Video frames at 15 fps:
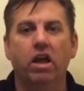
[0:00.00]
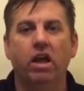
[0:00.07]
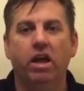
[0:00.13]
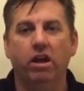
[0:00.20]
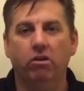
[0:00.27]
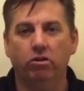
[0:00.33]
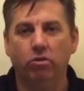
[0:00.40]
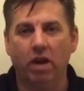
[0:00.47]

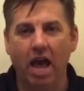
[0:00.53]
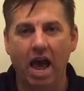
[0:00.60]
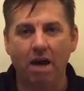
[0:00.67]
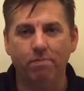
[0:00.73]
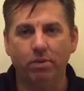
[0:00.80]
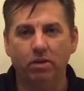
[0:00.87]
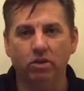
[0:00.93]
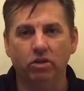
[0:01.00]
Here's what
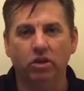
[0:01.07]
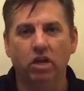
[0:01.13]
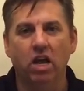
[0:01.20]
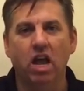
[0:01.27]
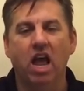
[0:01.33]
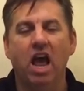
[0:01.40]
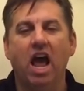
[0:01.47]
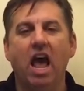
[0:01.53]
happens.
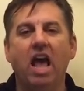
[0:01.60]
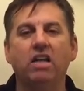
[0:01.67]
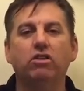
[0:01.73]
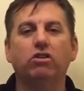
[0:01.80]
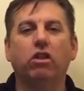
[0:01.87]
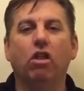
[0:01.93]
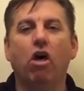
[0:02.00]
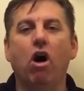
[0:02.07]

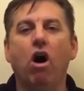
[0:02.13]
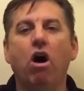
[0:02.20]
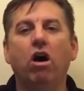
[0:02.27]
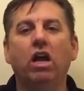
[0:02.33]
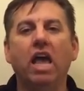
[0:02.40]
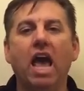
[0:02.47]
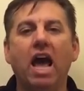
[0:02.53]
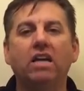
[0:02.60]
As
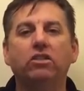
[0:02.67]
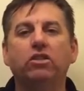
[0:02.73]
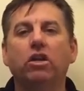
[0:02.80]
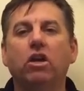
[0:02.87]
long as the